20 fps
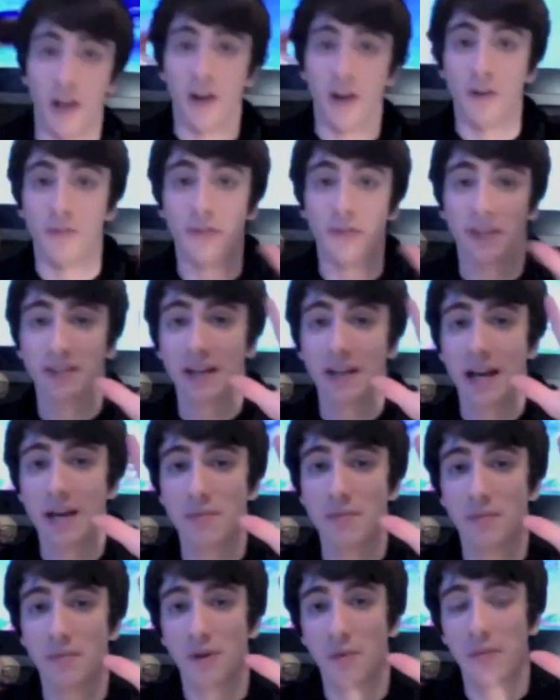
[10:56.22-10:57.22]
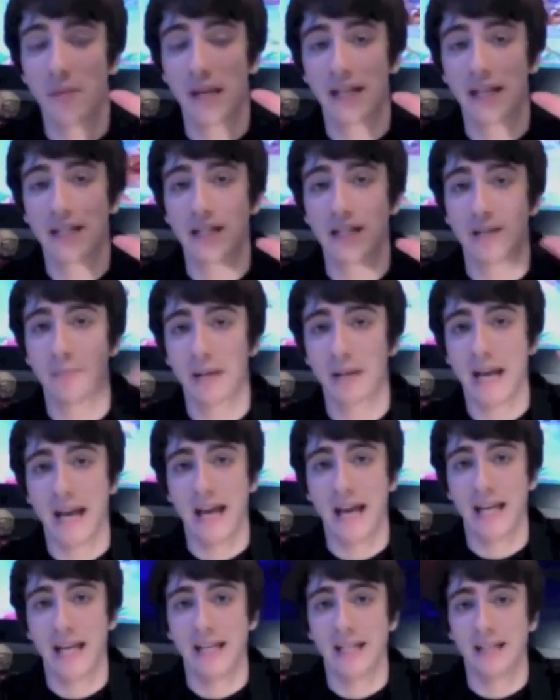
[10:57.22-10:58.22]
Fifth game I picked up,
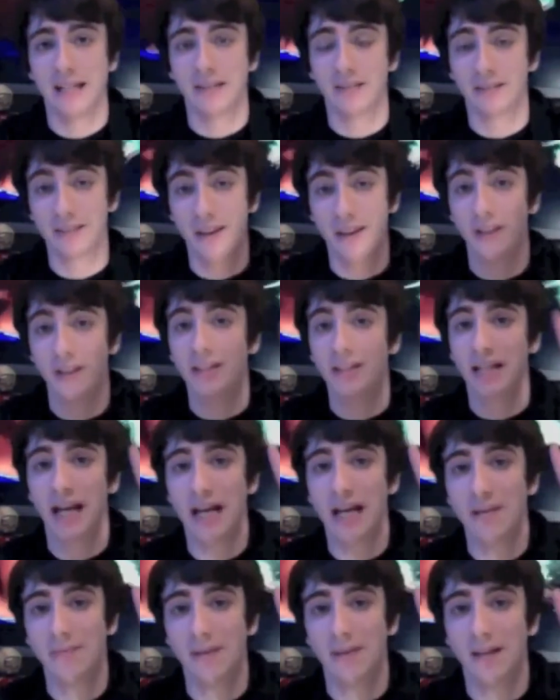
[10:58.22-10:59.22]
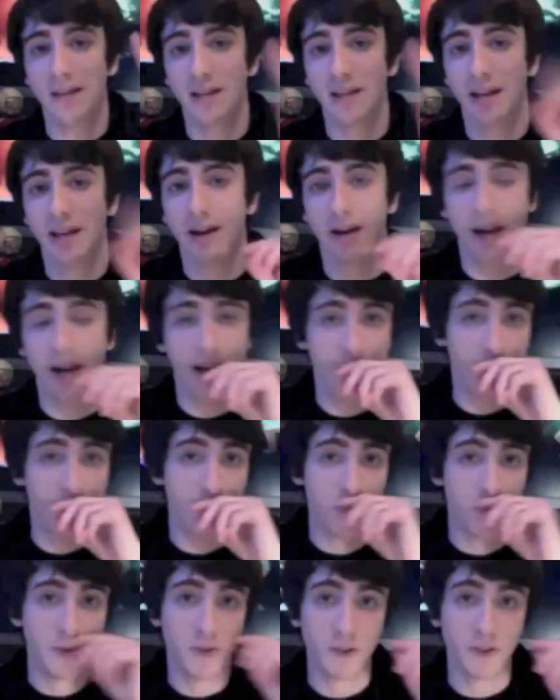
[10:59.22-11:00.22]
and the third game that I
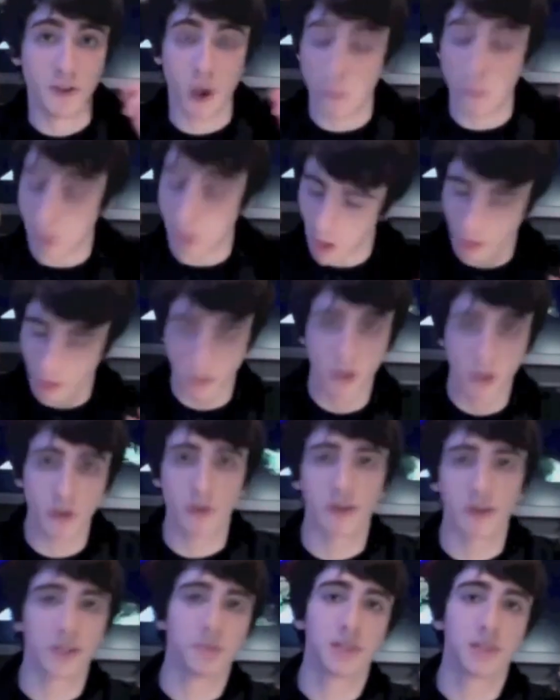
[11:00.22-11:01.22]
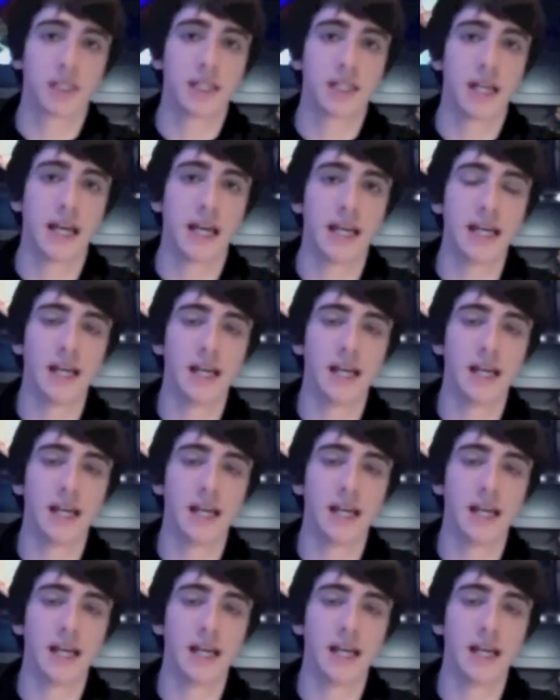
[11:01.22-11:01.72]
opened upon Christmas Day